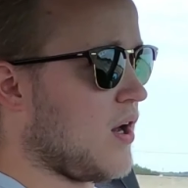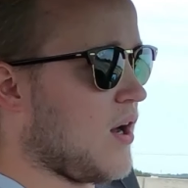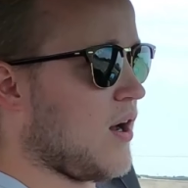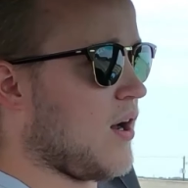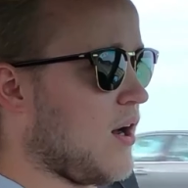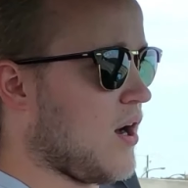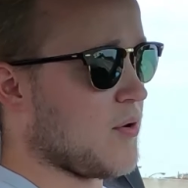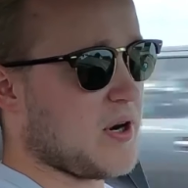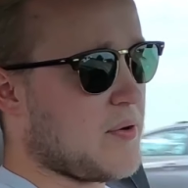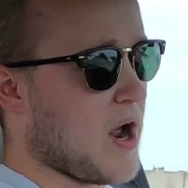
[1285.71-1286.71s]

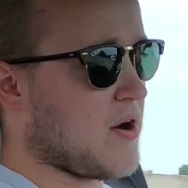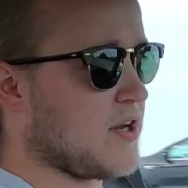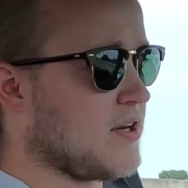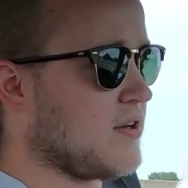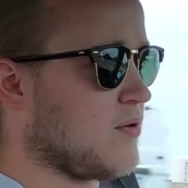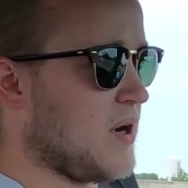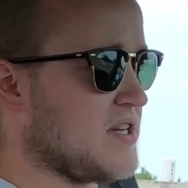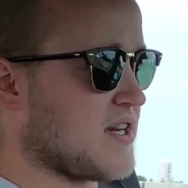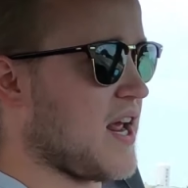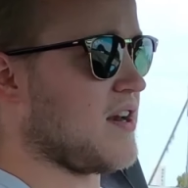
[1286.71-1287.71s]
a rerouted
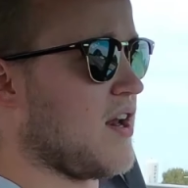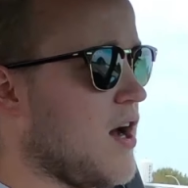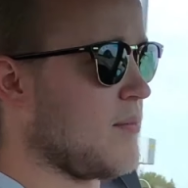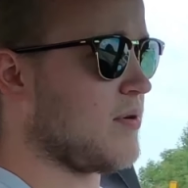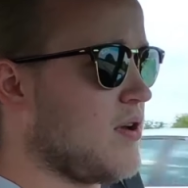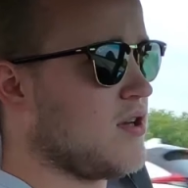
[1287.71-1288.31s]
wastegate dump.